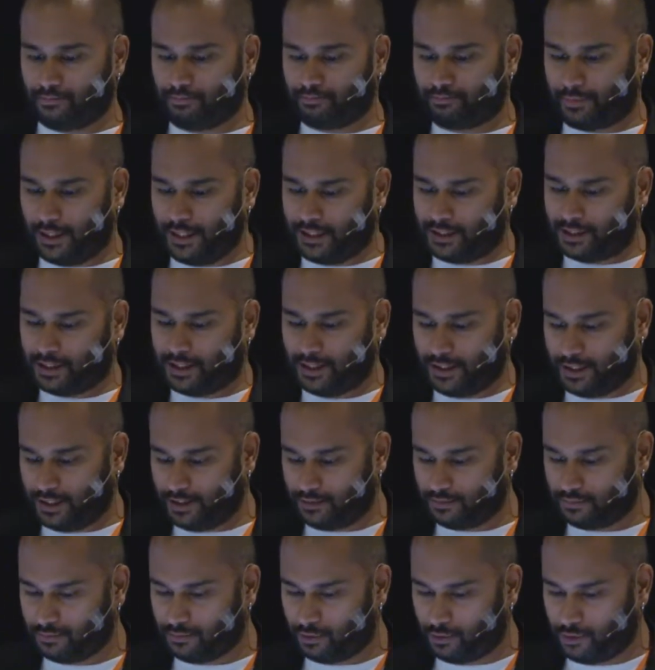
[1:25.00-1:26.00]

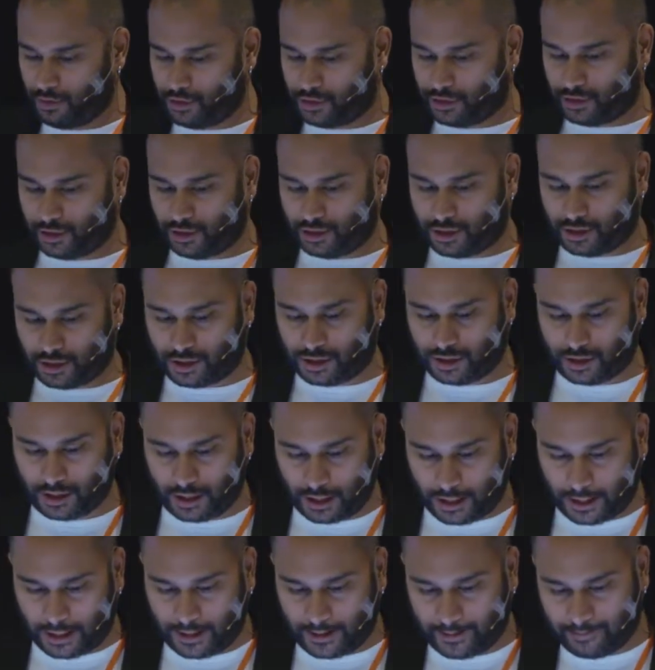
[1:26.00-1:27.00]
Basically, Mauritius,
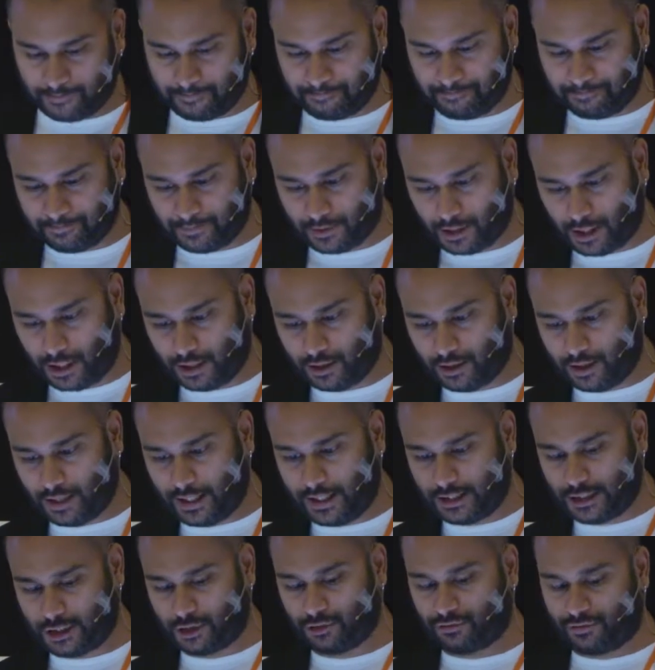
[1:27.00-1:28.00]
in the
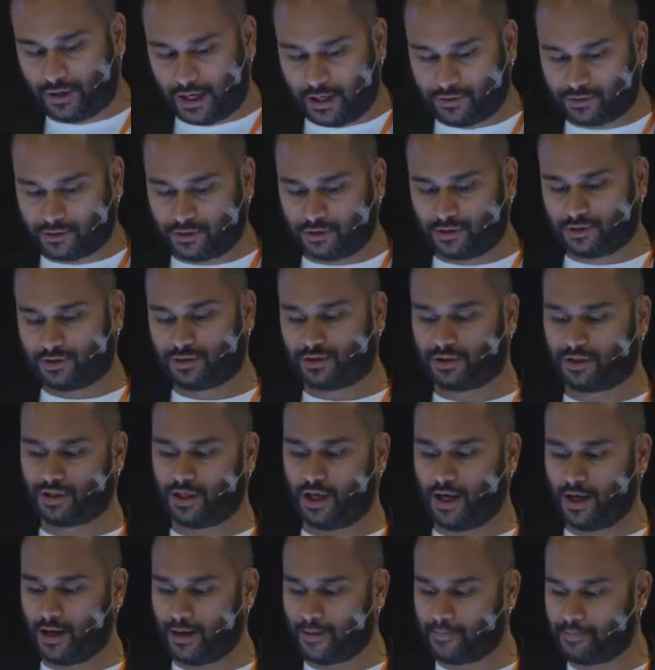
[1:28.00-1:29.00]
late
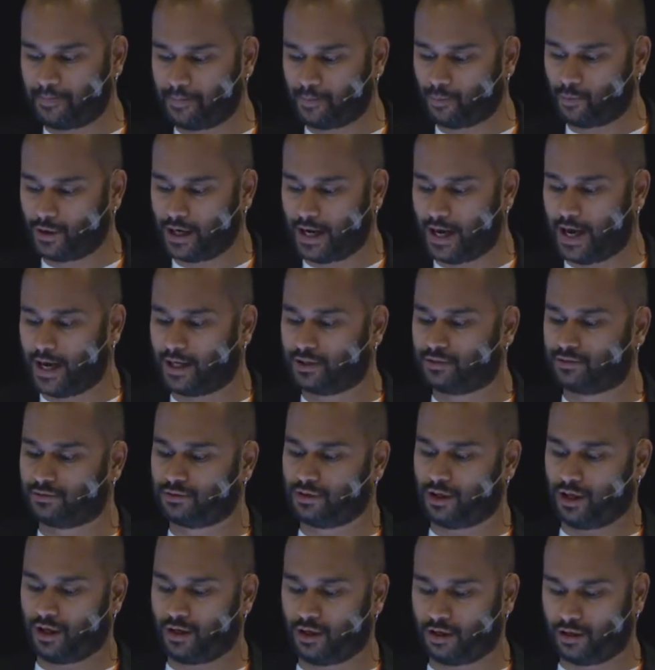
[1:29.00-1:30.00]
2000s, we had
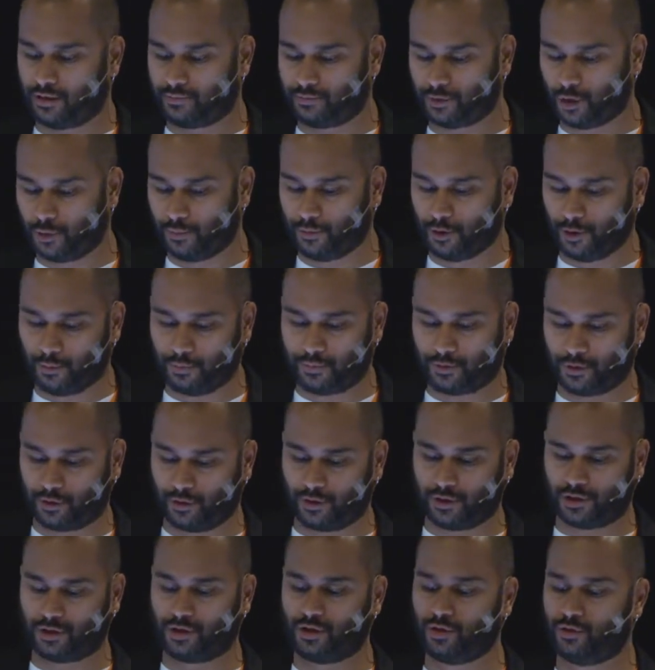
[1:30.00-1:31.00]

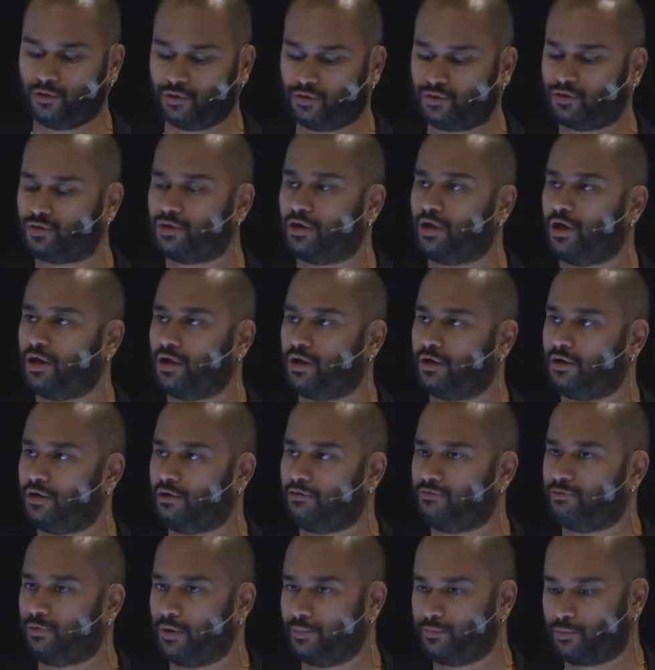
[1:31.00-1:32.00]
opioid use
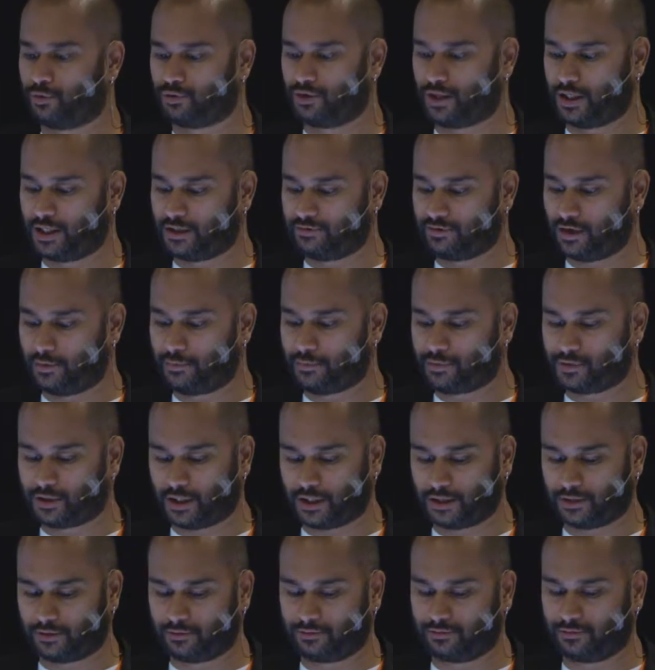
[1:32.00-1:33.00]
of
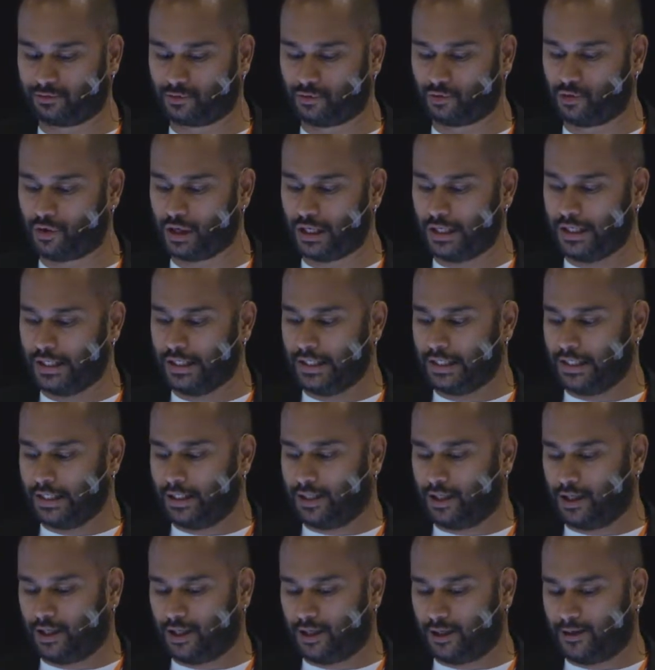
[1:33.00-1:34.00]
1.95% for
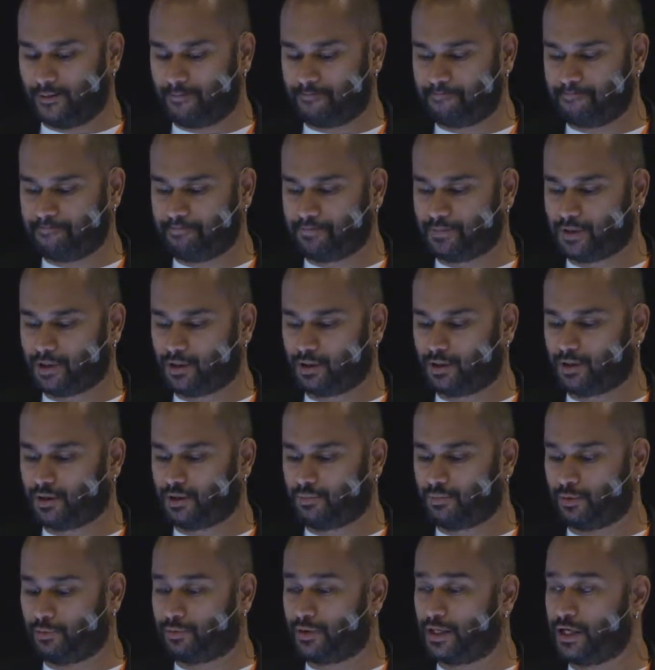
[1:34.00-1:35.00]
a
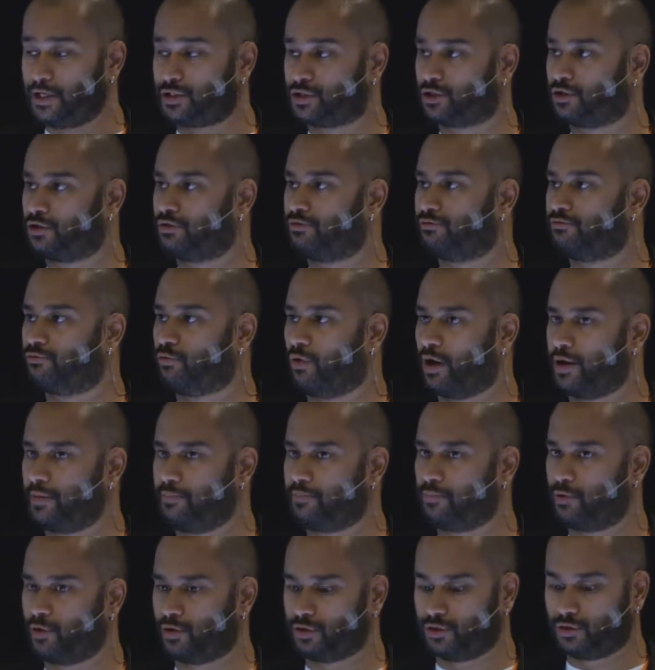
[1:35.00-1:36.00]
population of
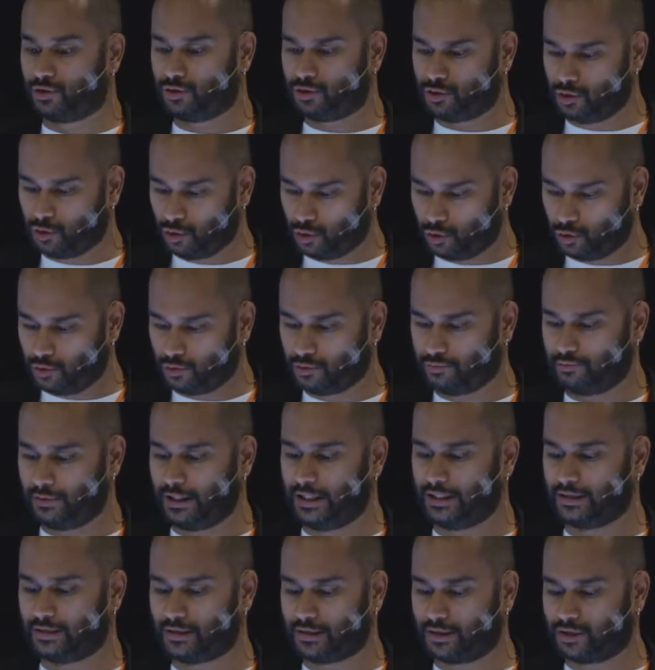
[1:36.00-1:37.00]
1.2
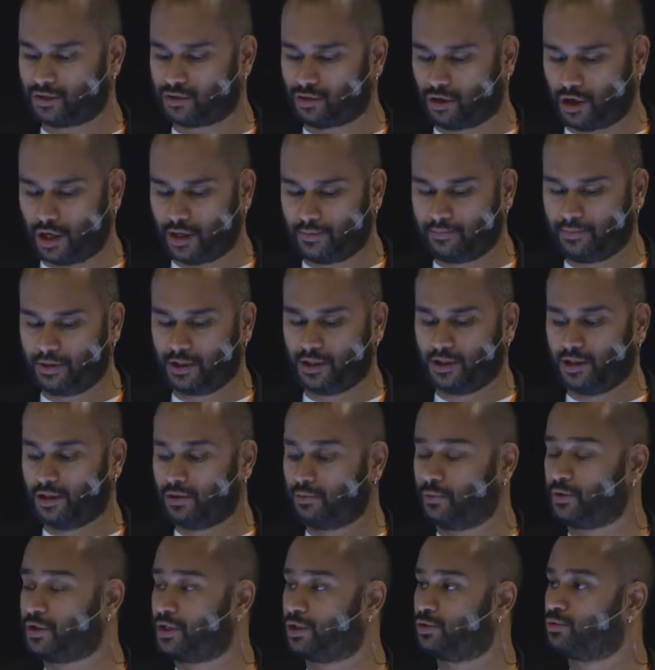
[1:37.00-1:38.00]
million at the time,
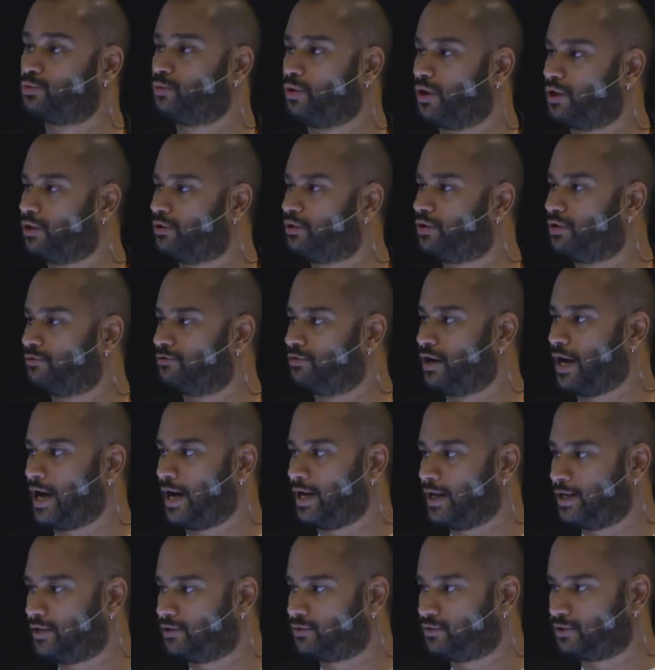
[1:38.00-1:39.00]
which is one of the
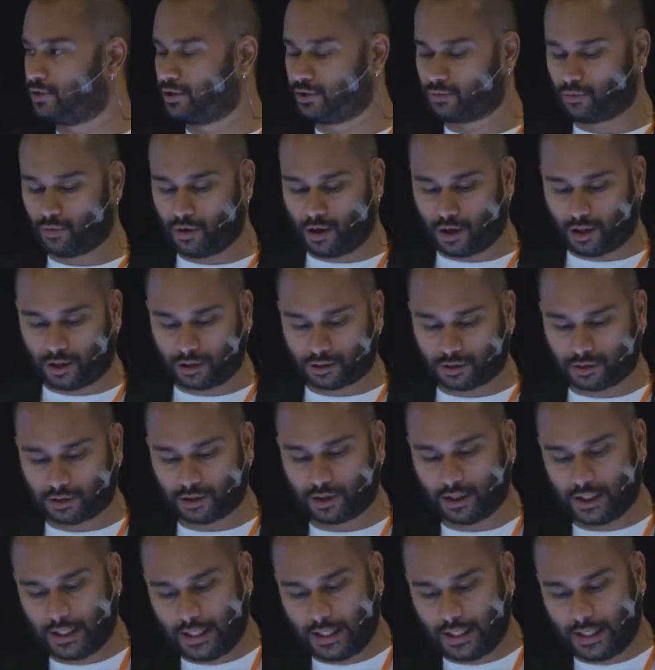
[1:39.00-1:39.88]
highest in the world.